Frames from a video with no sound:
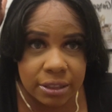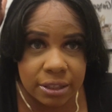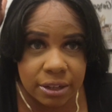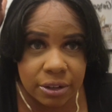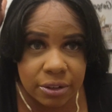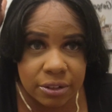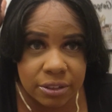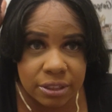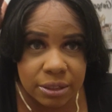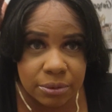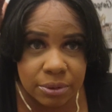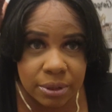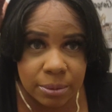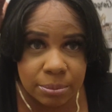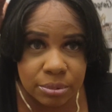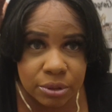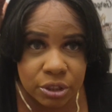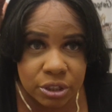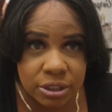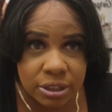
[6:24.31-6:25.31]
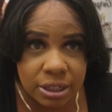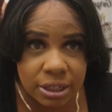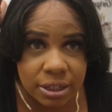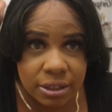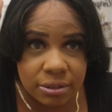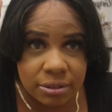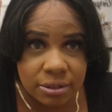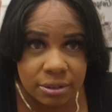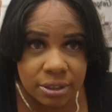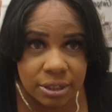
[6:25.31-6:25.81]
You see when I push it
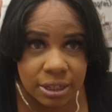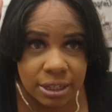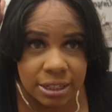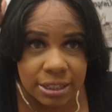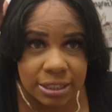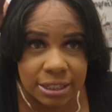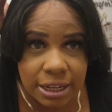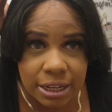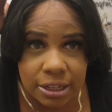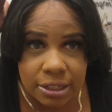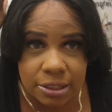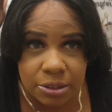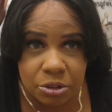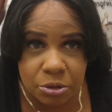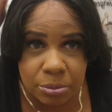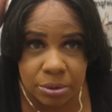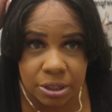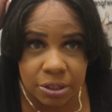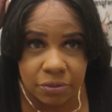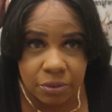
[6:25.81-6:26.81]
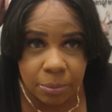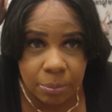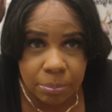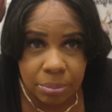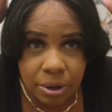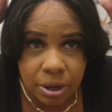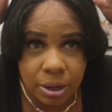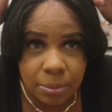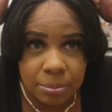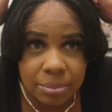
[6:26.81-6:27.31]
down? It's got a little bit of a
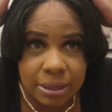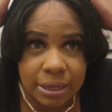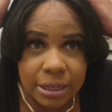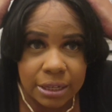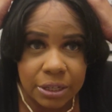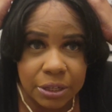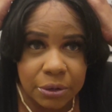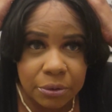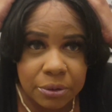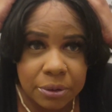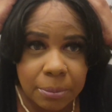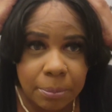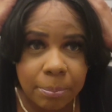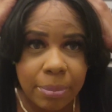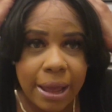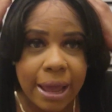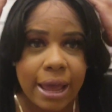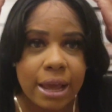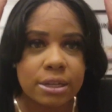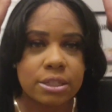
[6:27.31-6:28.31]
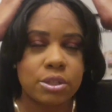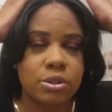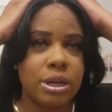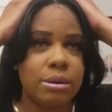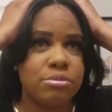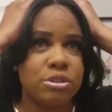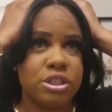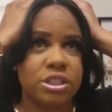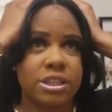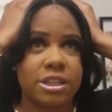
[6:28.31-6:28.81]
bump like here in the back. So I'm
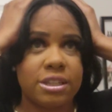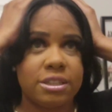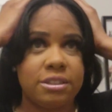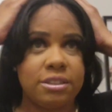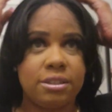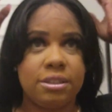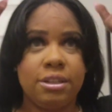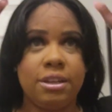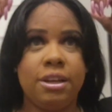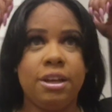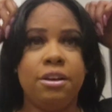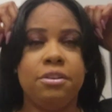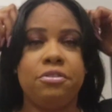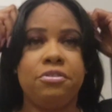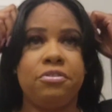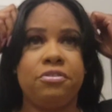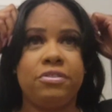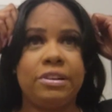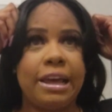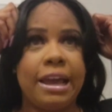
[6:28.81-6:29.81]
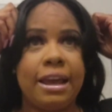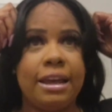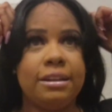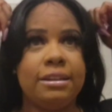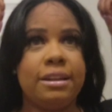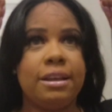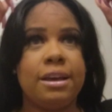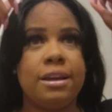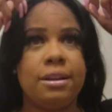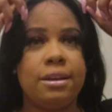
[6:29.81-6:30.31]
just gonna flatten
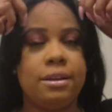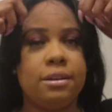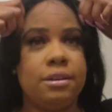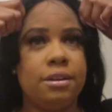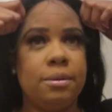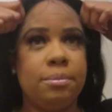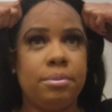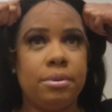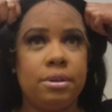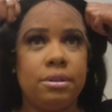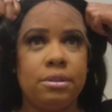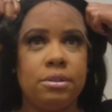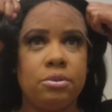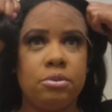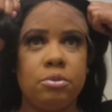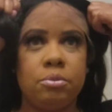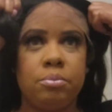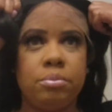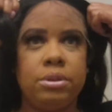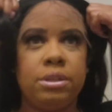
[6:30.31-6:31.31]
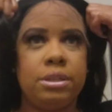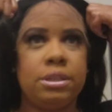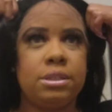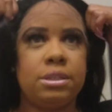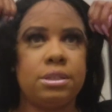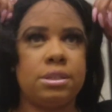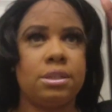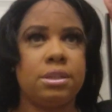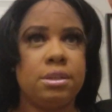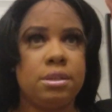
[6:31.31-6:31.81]
that up a little
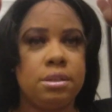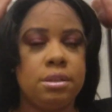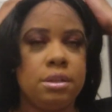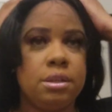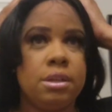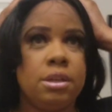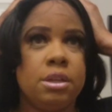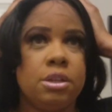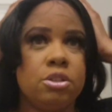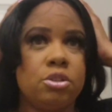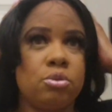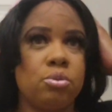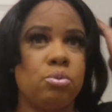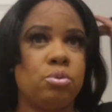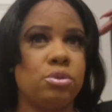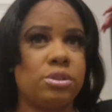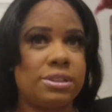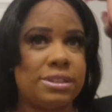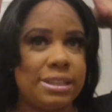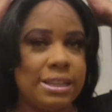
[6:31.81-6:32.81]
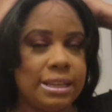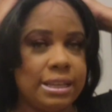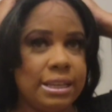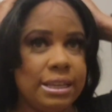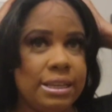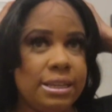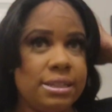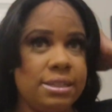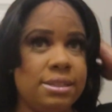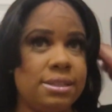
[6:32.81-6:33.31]
bit towards the
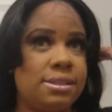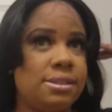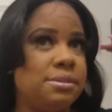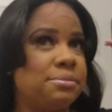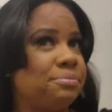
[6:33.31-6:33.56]
end.